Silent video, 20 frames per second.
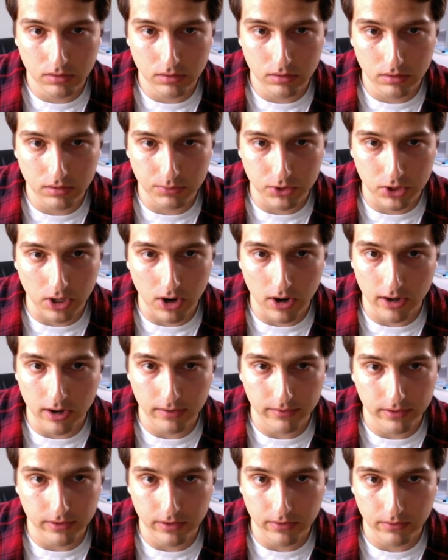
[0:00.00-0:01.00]
I'm sorry.
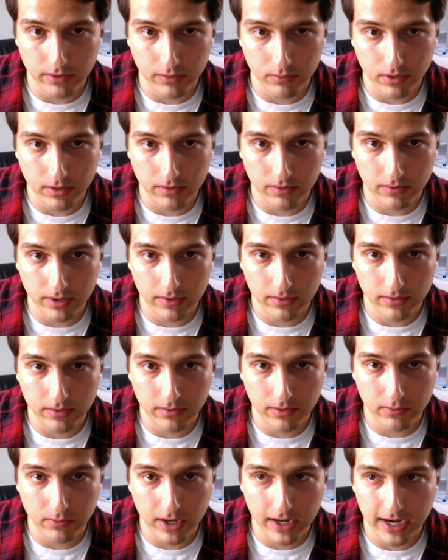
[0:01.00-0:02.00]
You know, what, what,
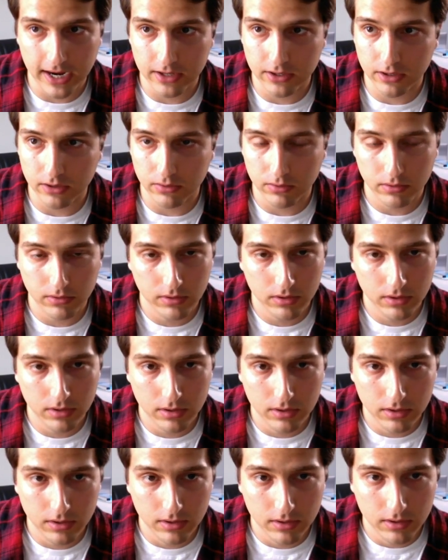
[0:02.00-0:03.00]
what, what can I do?
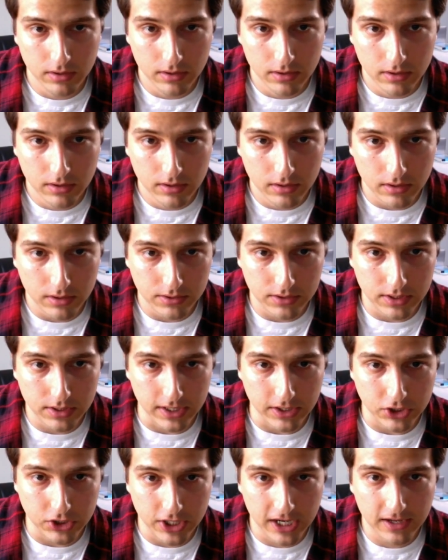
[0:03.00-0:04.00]
Let's see.
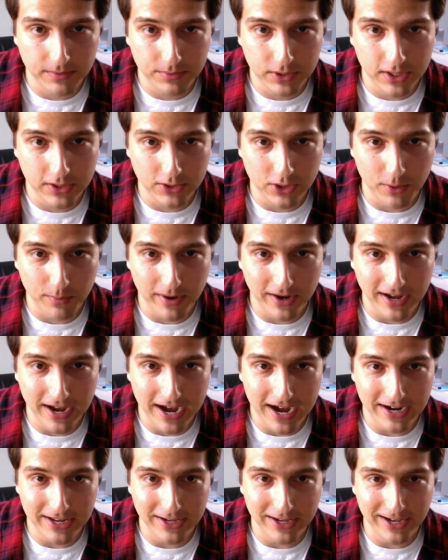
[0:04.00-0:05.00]
Jacob says, oh my
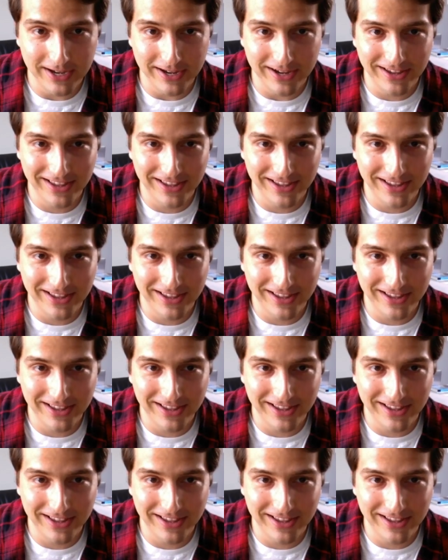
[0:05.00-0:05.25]
God, yay.